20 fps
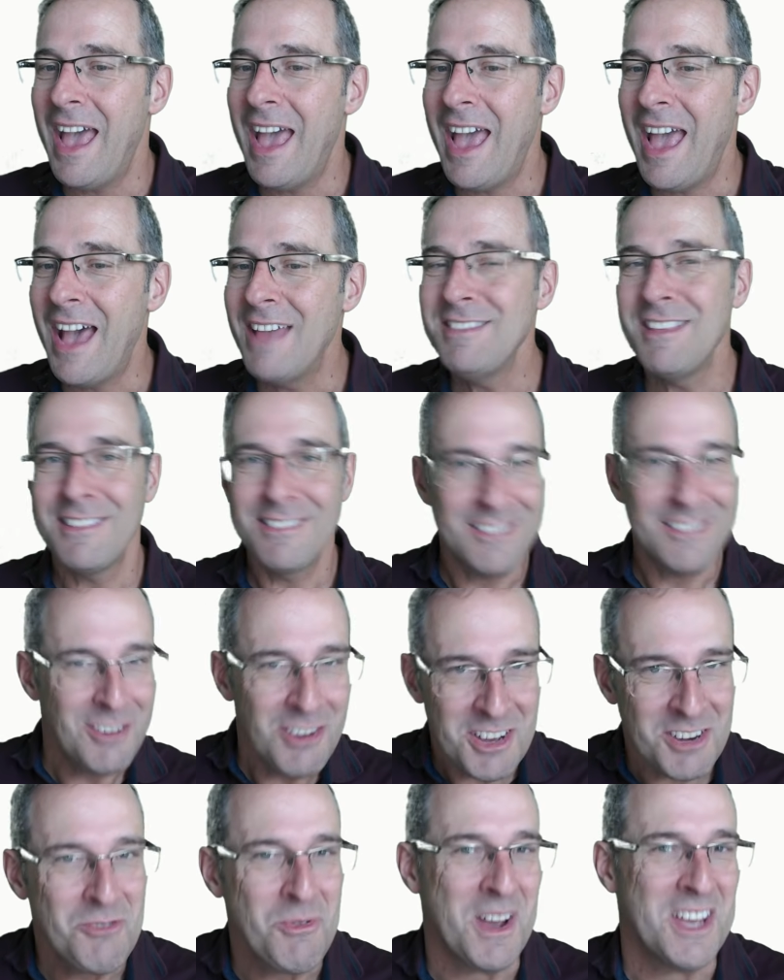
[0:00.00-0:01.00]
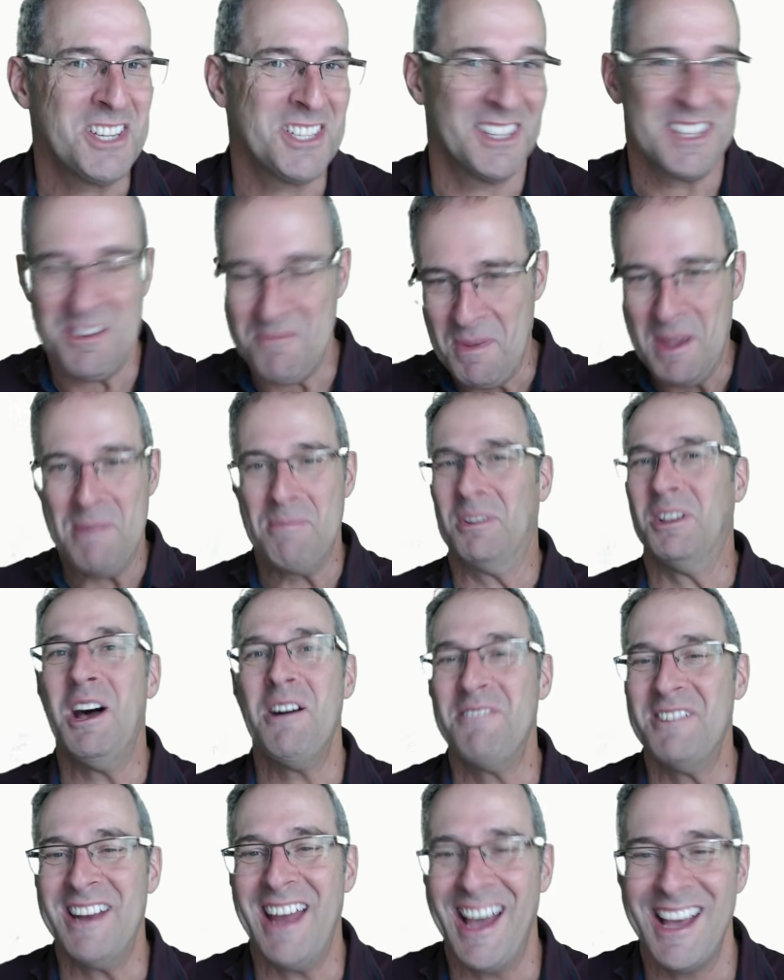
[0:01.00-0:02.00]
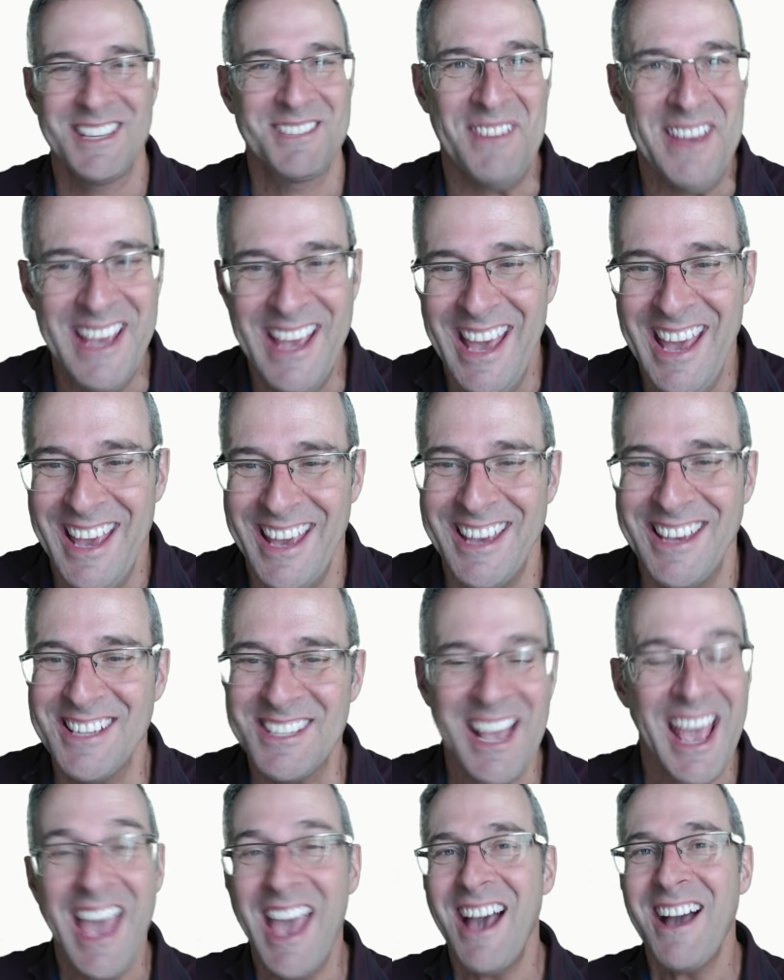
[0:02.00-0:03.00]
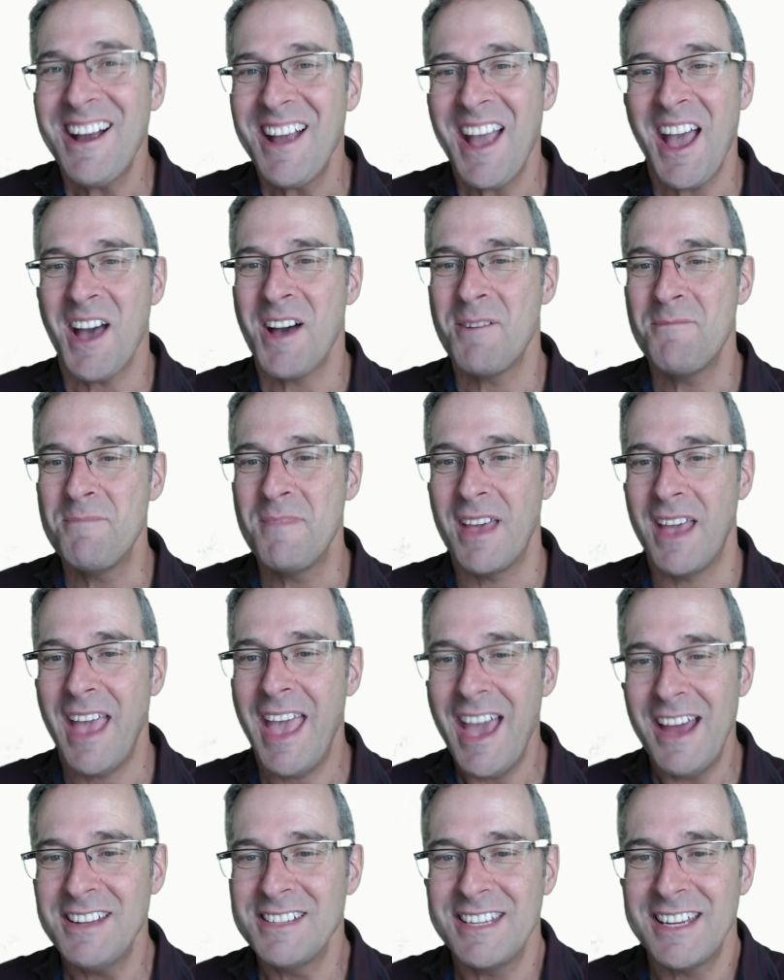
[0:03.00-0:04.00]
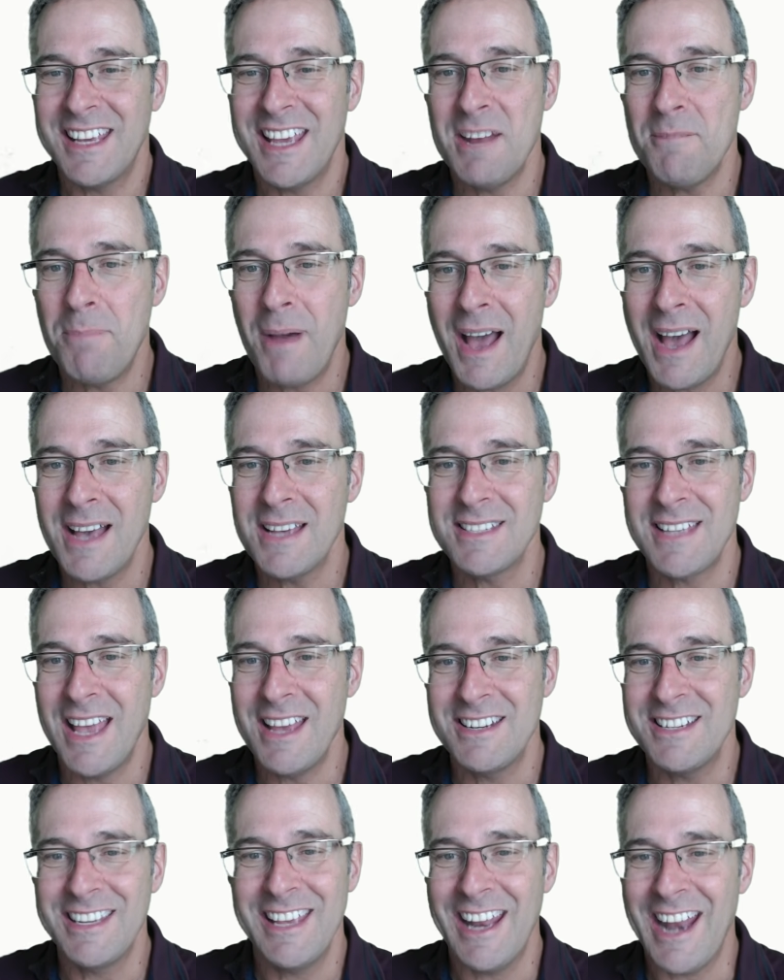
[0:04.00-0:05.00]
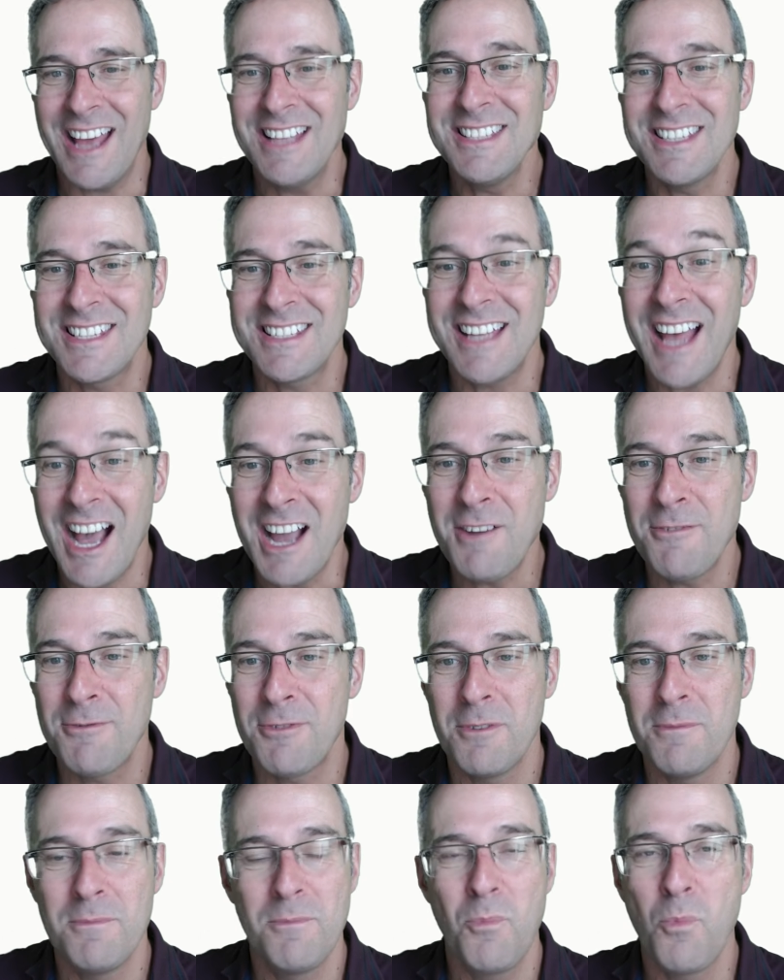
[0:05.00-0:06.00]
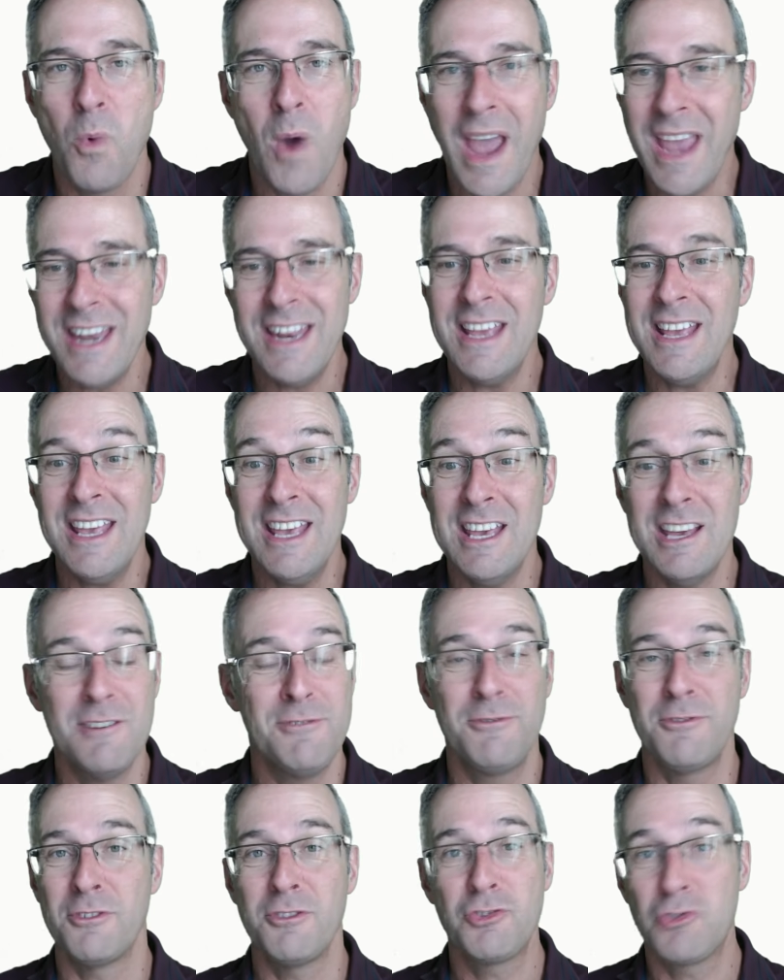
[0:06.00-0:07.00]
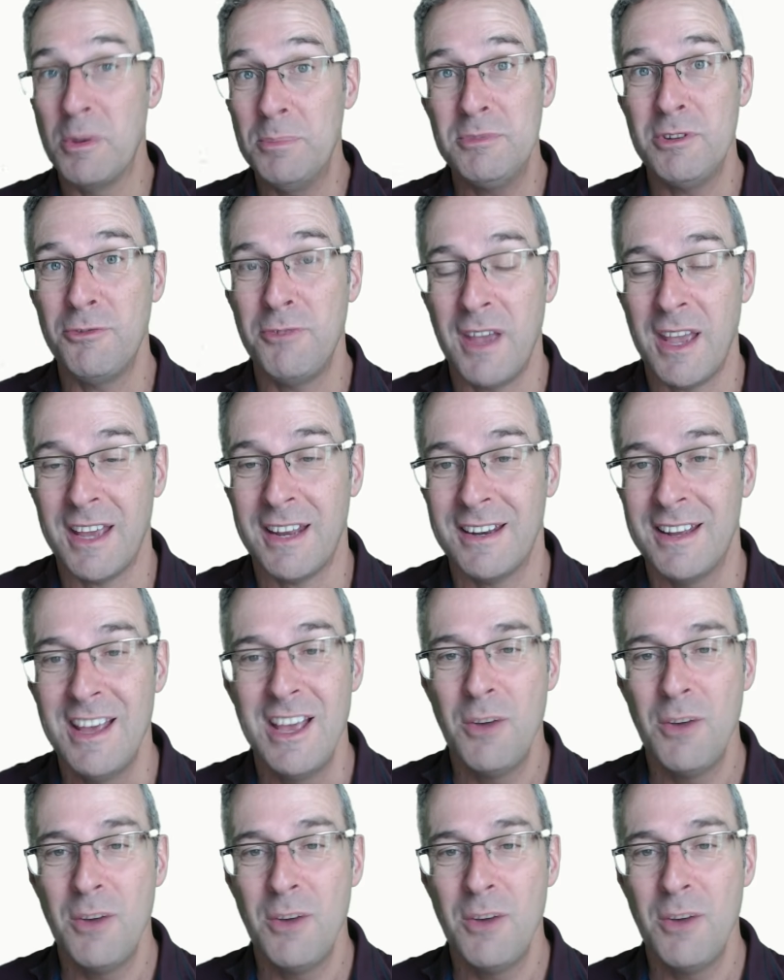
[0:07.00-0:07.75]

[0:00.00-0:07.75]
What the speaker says: And the third question that people often ask me is, how does it get past, how does it get unstuck from waiting here for a tryptophan?